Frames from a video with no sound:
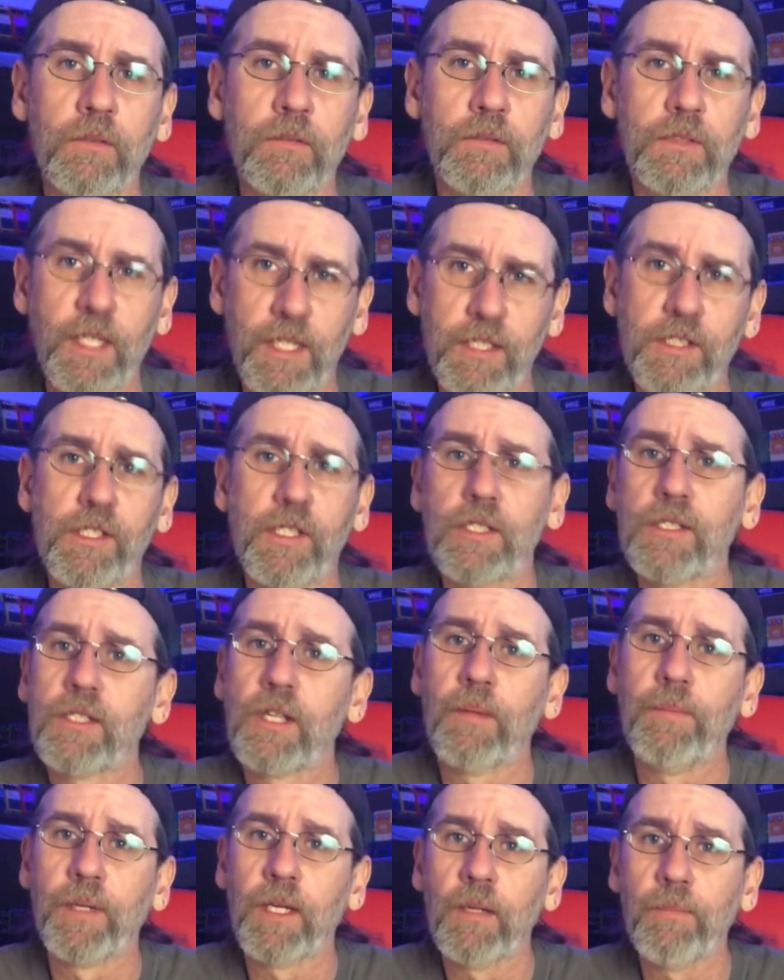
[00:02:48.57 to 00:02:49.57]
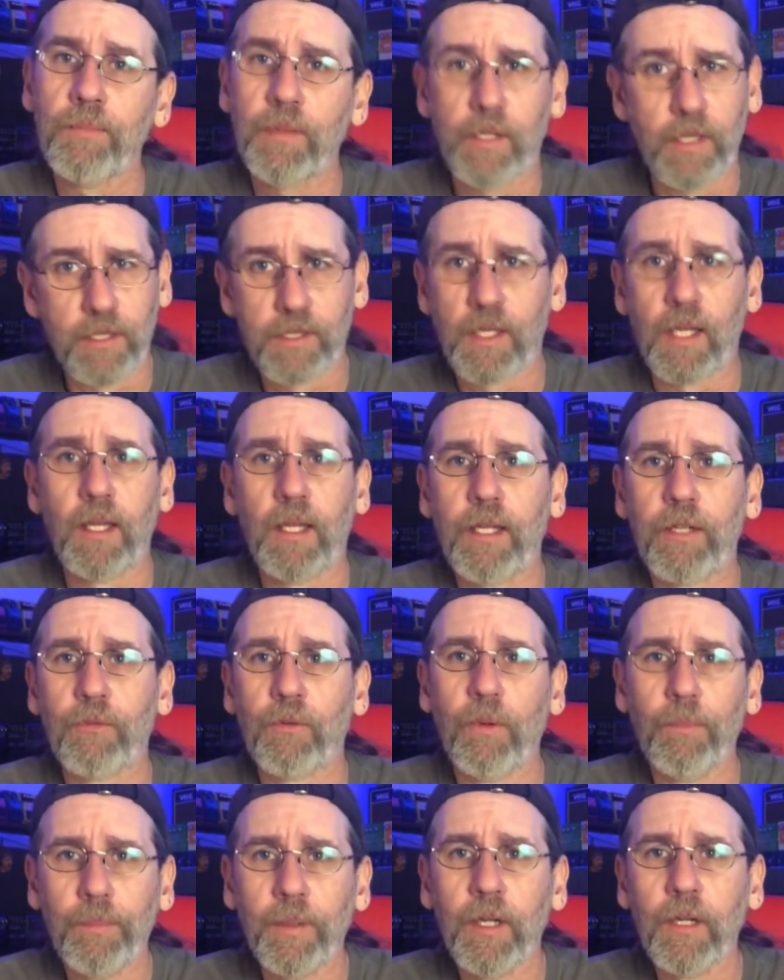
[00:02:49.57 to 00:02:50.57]
tastings coming up because I like
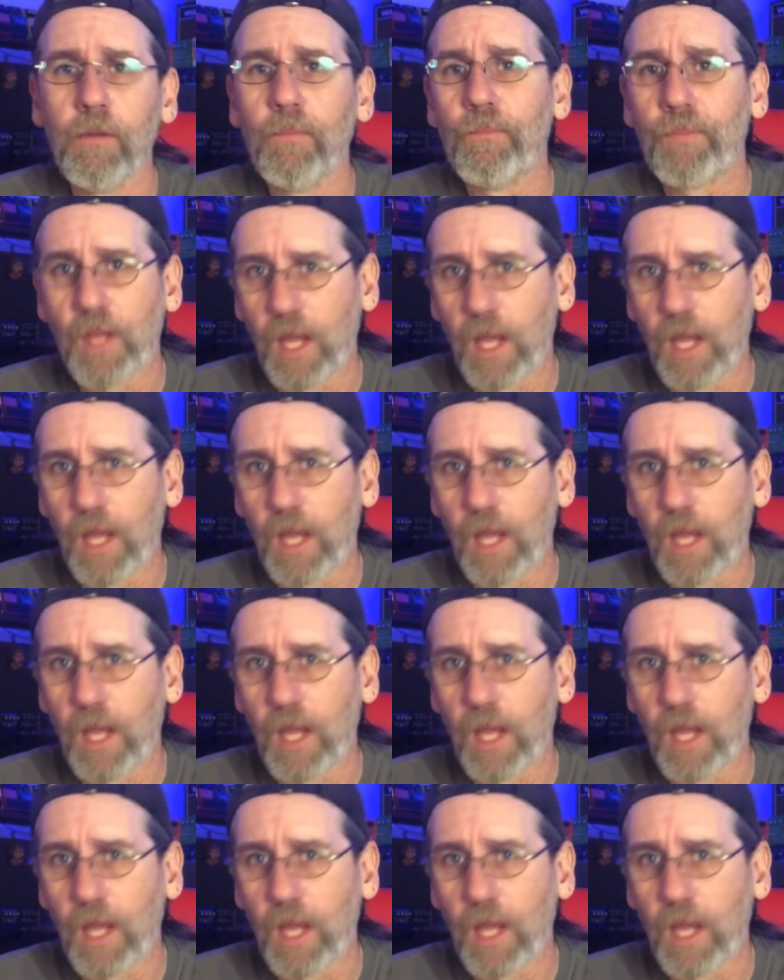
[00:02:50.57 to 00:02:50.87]
root beer,